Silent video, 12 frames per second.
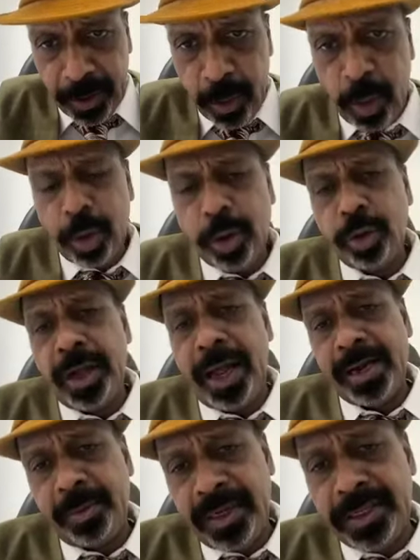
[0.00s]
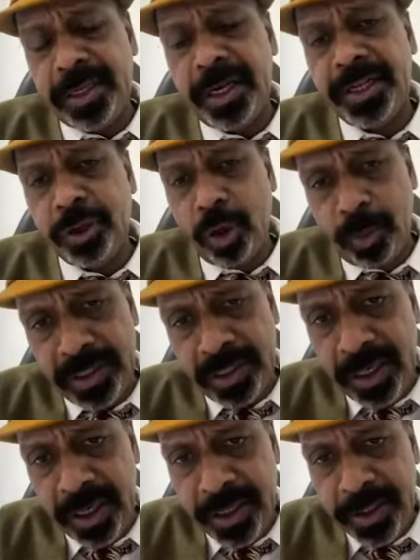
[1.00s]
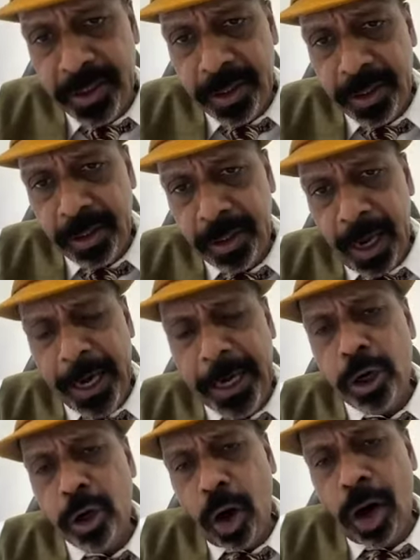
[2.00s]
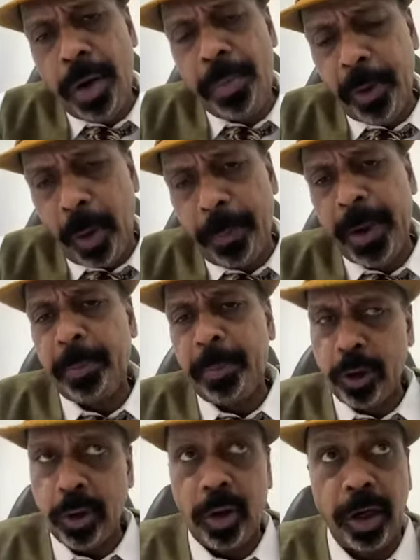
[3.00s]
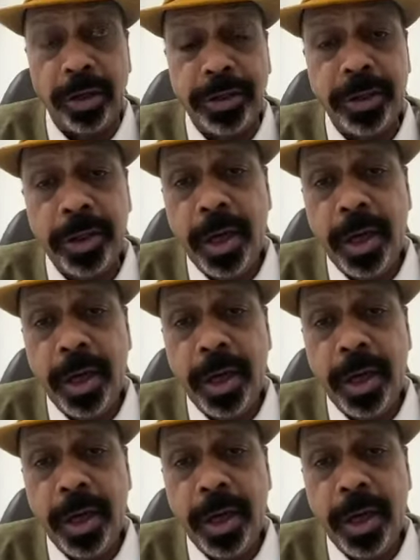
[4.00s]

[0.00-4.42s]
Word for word: go through the animal studies, human studies, and draw proper protocols.